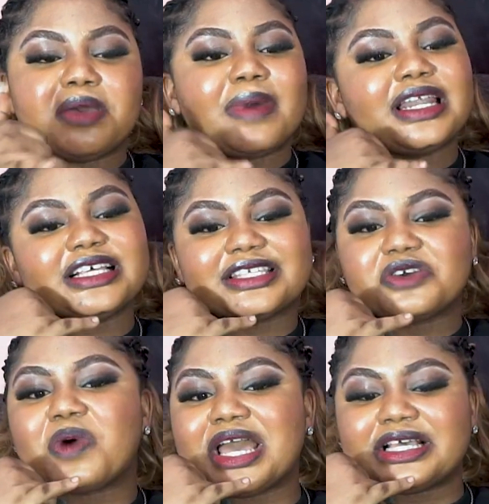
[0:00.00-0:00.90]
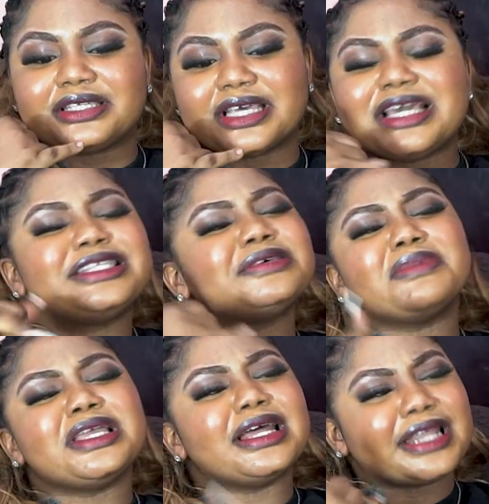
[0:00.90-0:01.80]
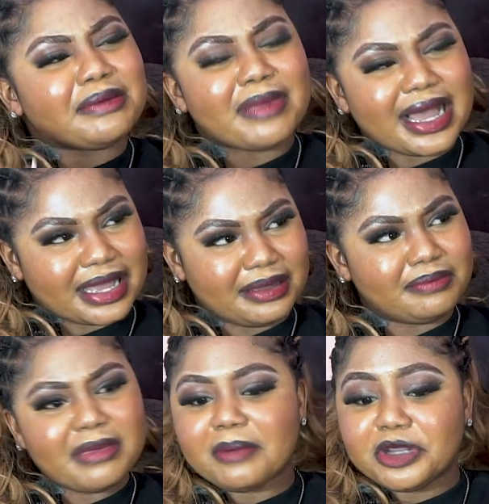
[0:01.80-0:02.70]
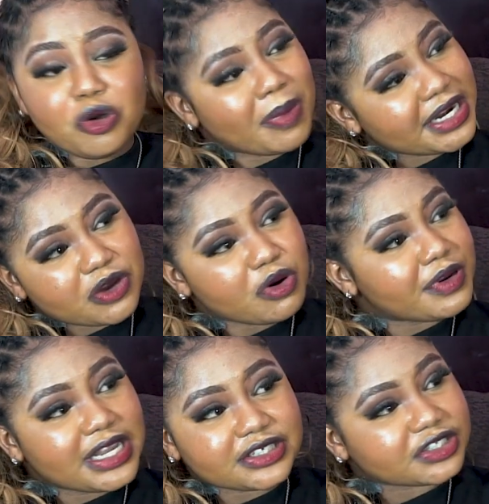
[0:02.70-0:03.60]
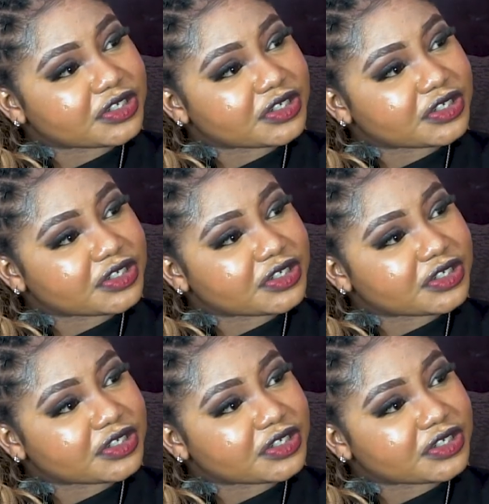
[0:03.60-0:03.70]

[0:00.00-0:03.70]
a banner, say why you say. Intimidate them, ma. Mommy, no banner, what relationship?